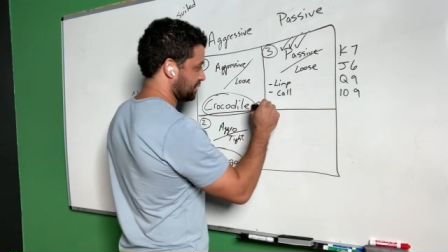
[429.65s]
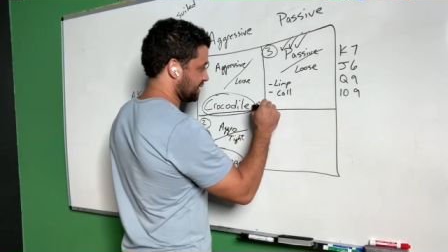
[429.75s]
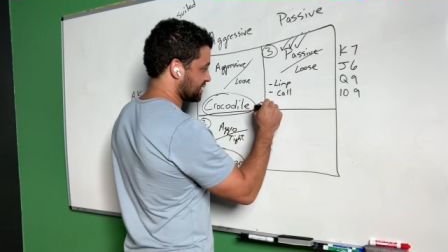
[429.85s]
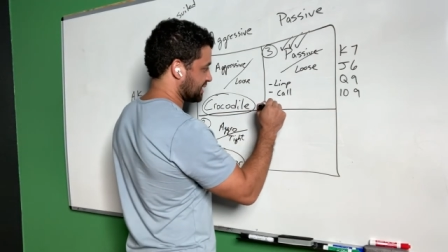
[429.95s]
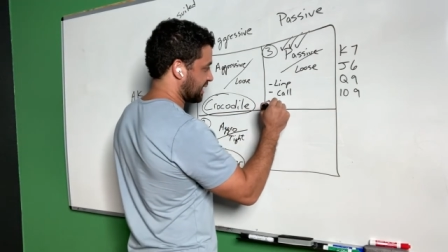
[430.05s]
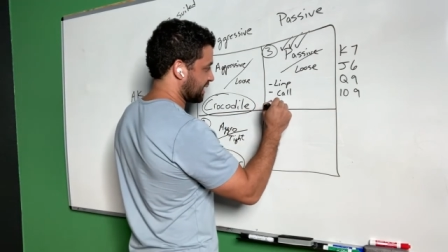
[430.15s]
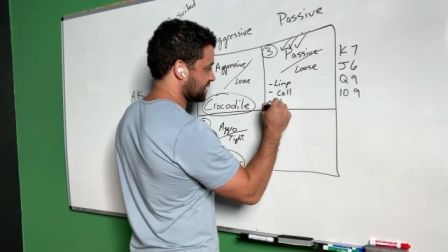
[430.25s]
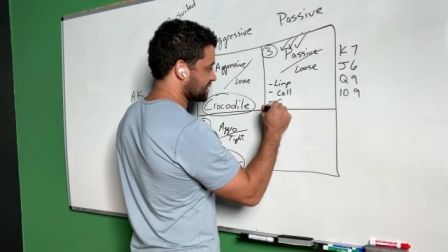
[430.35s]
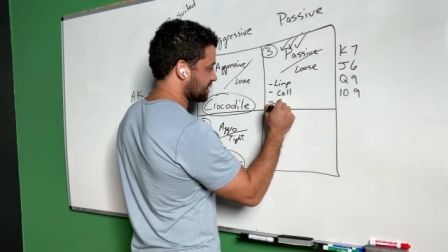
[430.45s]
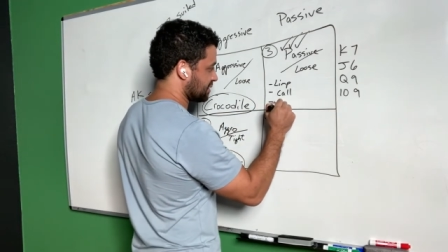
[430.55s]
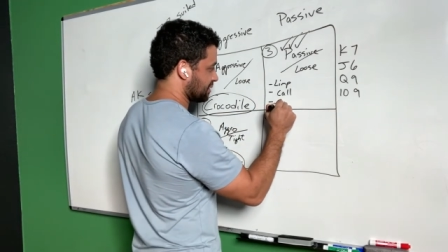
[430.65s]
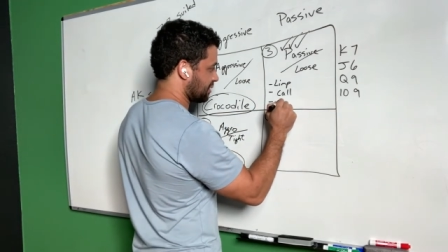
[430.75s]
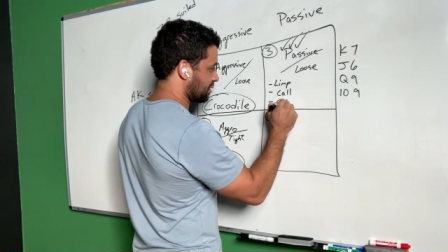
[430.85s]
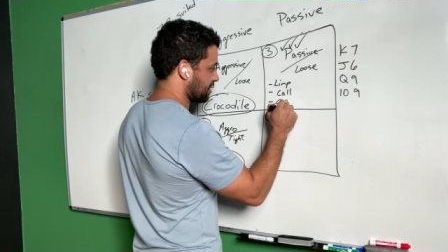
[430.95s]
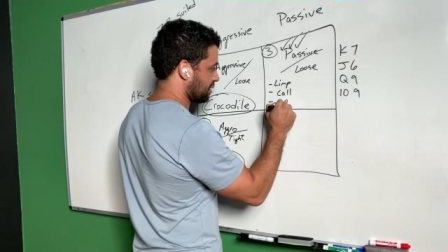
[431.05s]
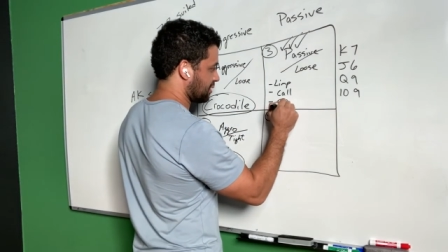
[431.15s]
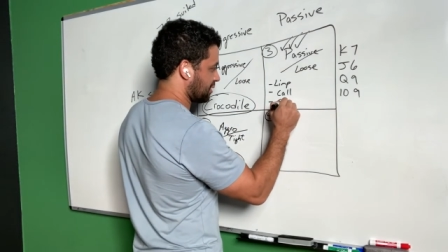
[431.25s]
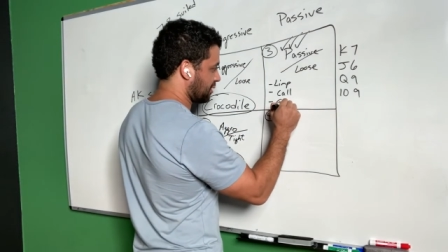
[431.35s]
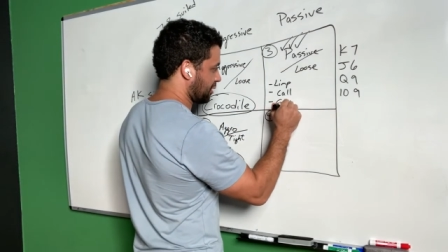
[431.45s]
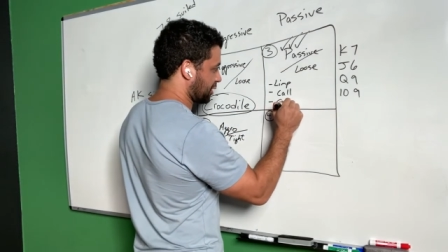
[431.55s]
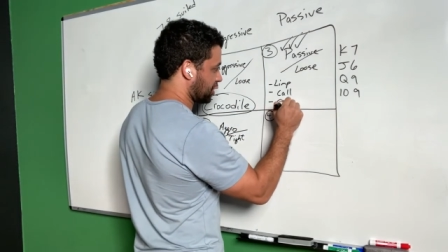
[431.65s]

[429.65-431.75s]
These guys are